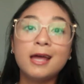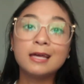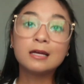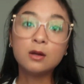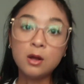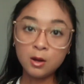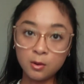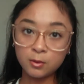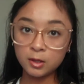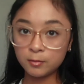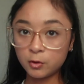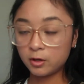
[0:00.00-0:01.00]
And
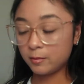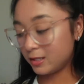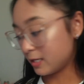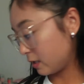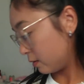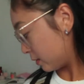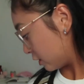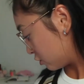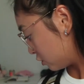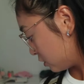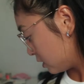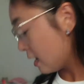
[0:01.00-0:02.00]
when I'm going to be taking
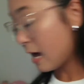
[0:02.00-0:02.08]
pictures,